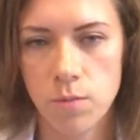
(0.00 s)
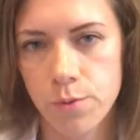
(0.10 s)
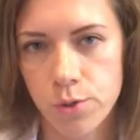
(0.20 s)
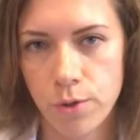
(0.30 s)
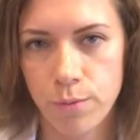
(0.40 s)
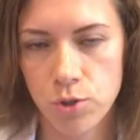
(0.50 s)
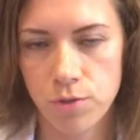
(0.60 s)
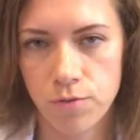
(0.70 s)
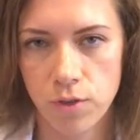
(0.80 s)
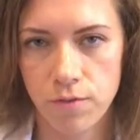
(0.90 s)
a
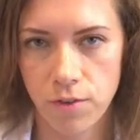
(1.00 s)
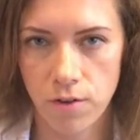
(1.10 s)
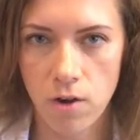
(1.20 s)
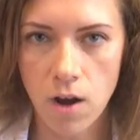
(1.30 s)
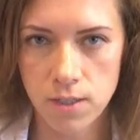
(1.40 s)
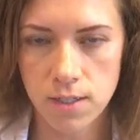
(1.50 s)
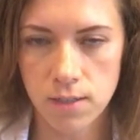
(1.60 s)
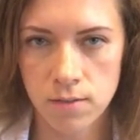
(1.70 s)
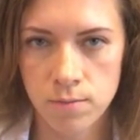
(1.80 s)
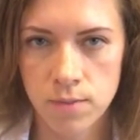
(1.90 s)
prescription for
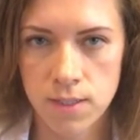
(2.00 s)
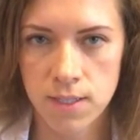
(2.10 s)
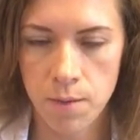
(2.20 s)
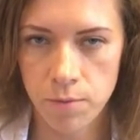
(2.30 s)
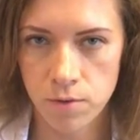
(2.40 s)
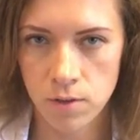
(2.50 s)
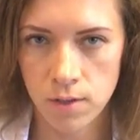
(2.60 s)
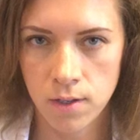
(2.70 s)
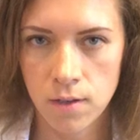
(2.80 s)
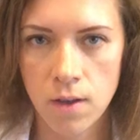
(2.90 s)
levothyroxine
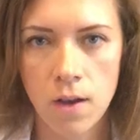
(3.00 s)
separately.